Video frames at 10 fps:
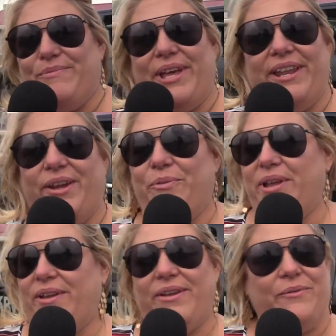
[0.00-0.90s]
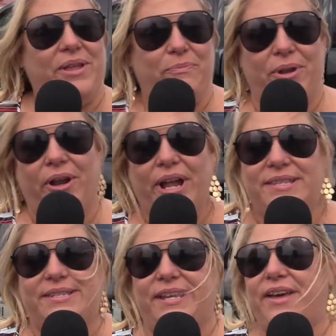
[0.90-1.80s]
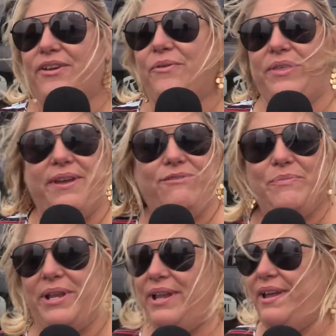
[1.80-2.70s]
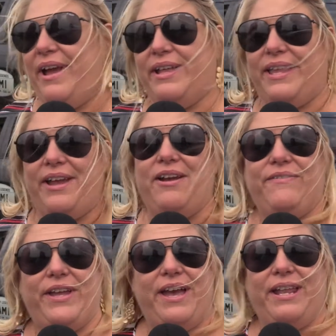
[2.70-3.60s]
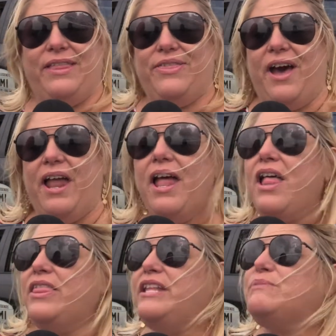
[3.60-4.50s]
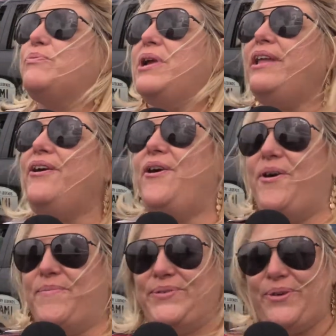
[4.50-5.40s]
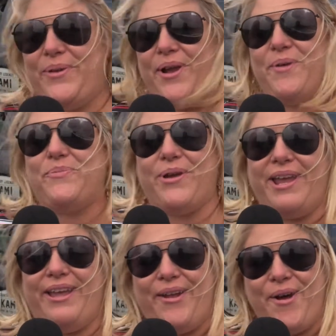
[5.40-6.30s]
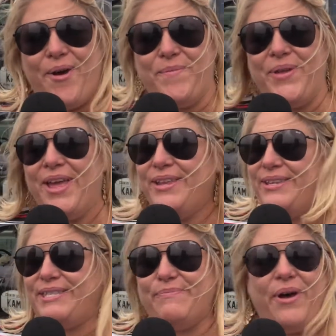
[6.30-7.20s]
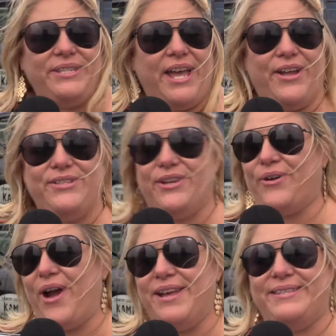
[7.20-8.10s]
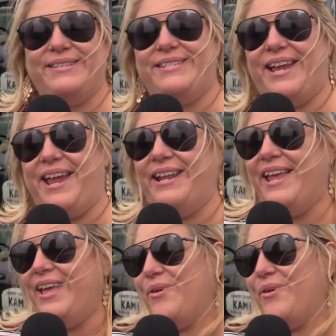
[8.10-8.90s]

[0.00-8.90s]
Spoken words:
theme, Lana. We put our heads together with everybody at KRVN and thought, let's bring it home. So we are bringing it home to small towns across the state.